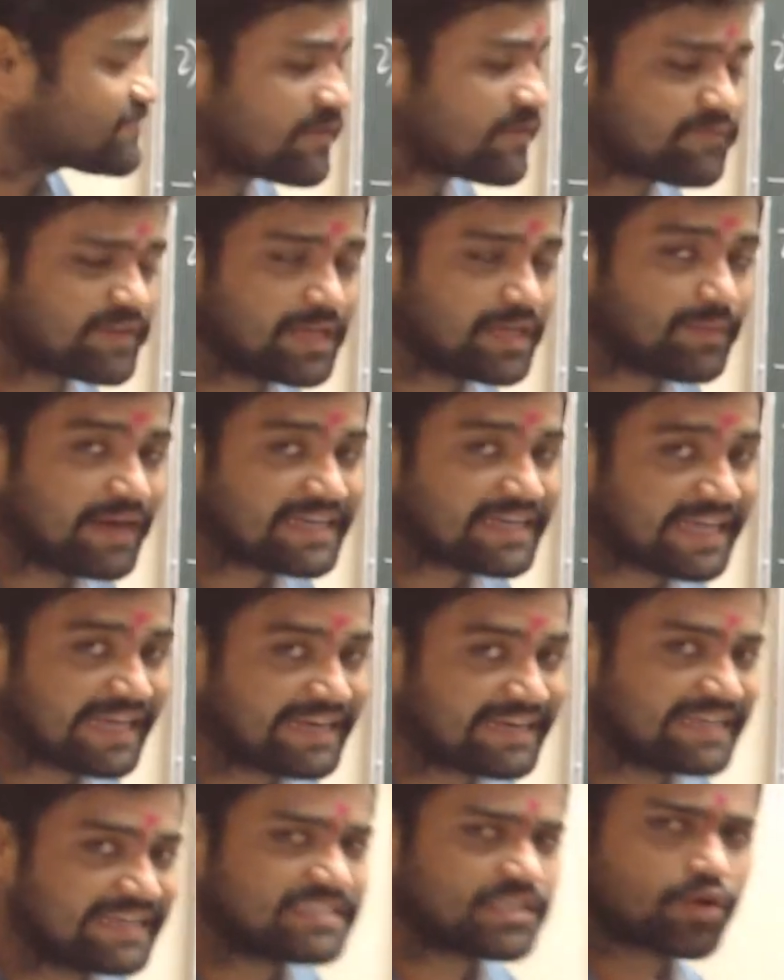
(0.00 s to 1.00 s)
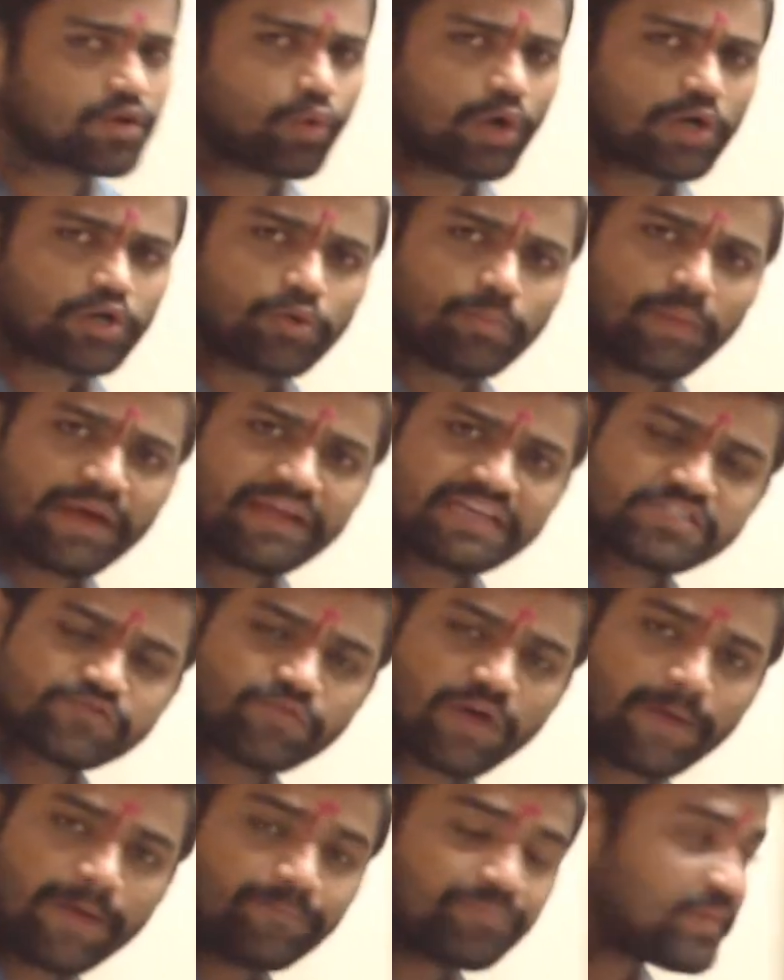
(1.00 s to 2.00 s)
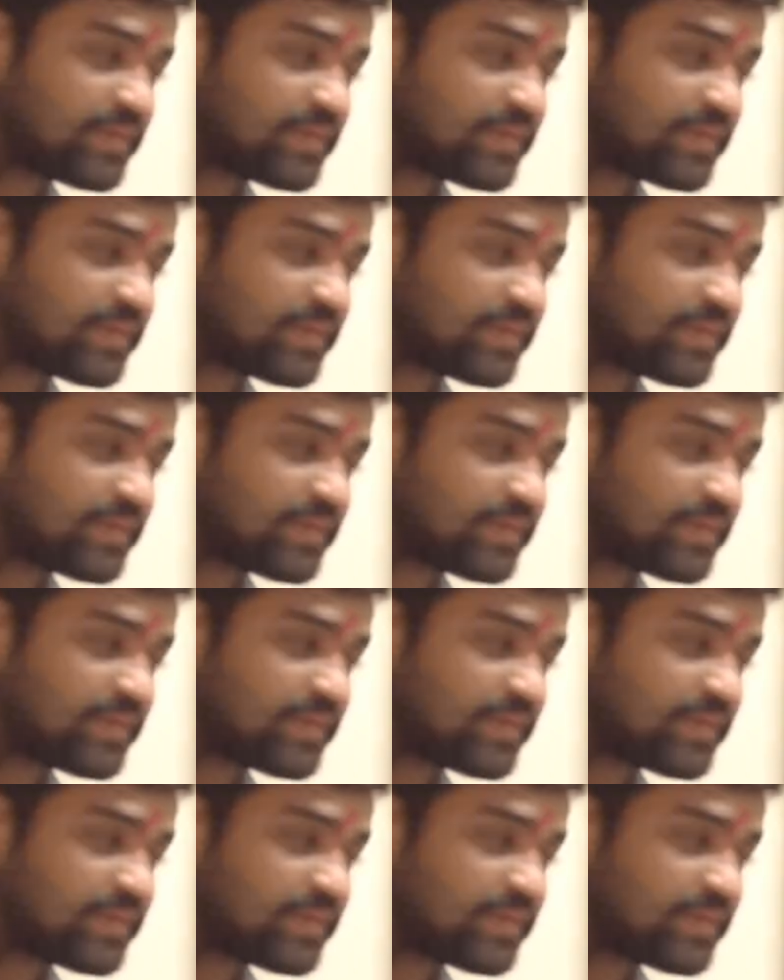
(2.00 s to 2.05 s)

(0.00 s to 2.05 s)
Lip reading: 50 by 10 is equal to minus 5.